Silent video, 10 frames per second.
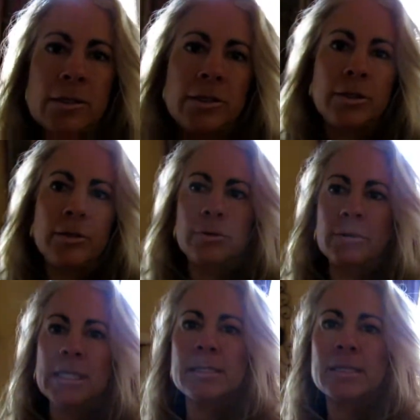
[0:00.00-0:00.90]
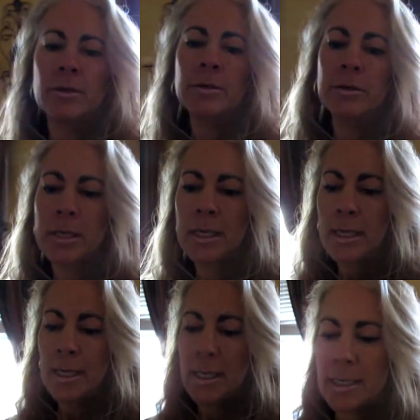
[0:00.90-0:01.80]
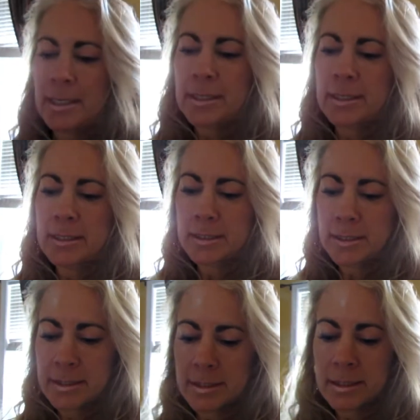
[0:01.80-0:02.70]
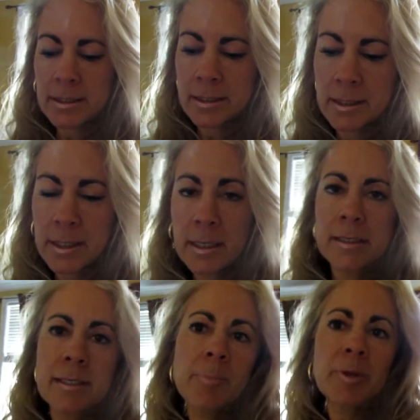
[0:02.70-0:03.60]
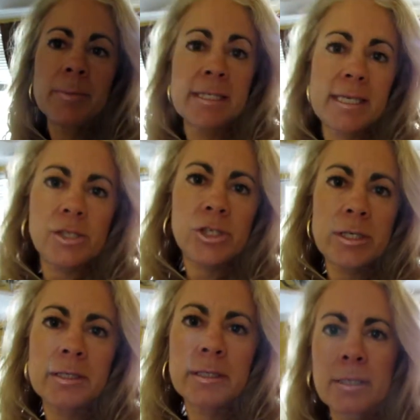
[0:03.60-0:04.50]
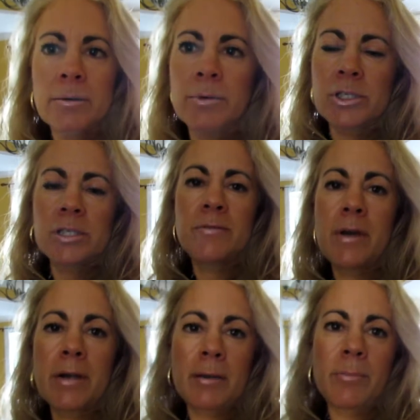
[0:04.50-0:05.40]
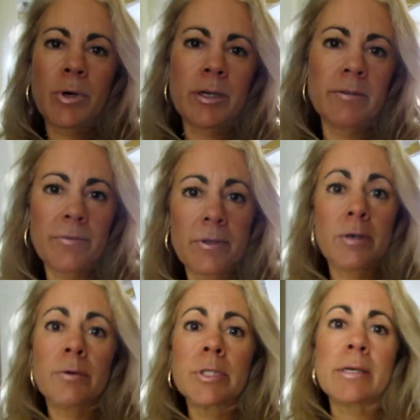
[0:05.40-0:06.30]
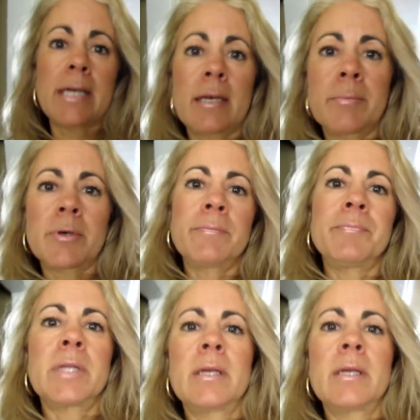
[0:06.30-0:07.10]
to consider is supplementation, which is very important for the older animal.